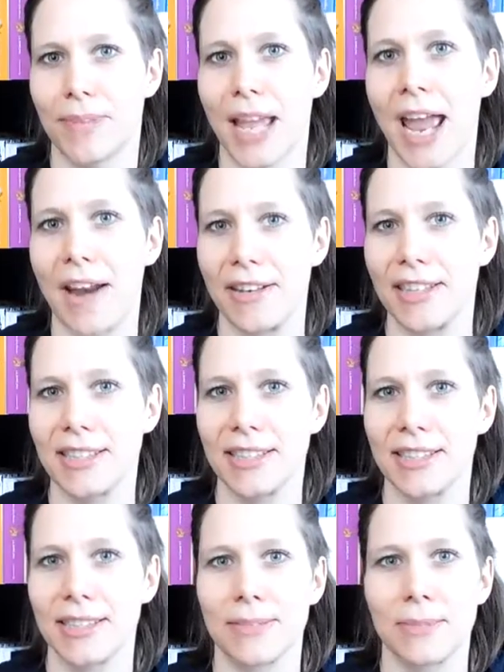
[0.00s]

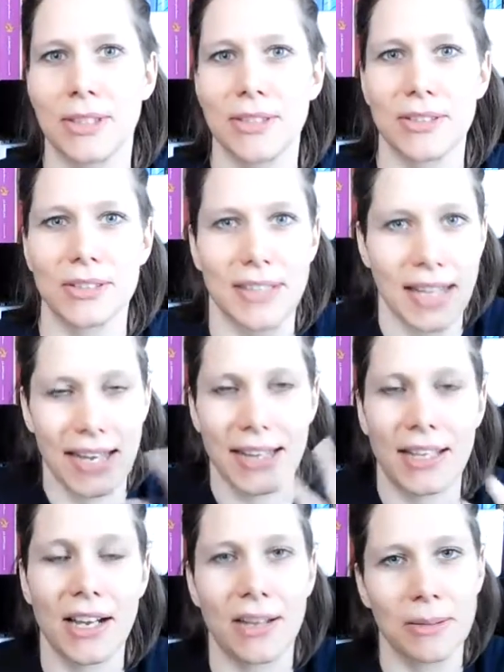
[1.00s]
characters, because they
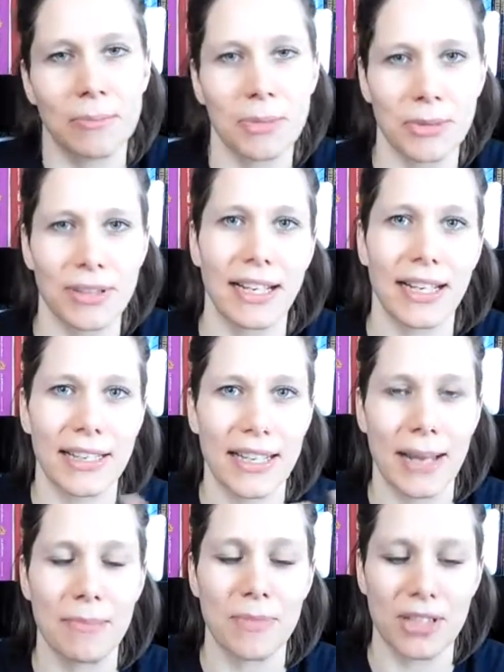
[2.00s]
can't put like
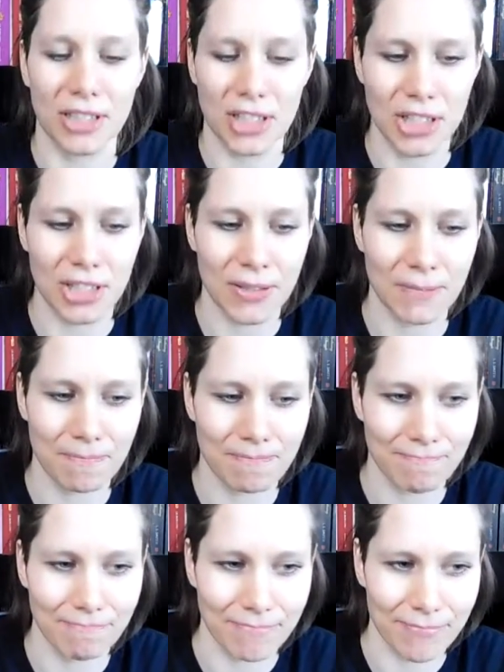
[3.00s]
that much
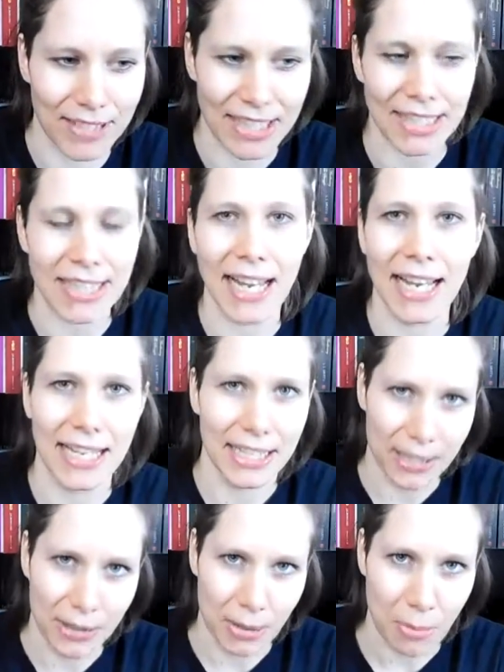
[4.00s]
detail
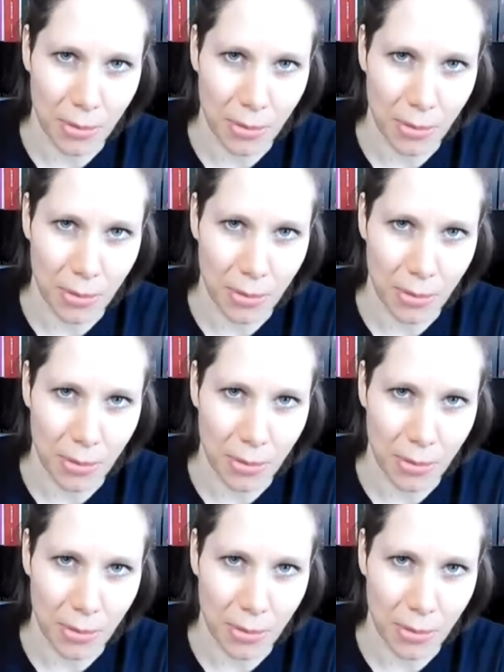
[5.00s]
into a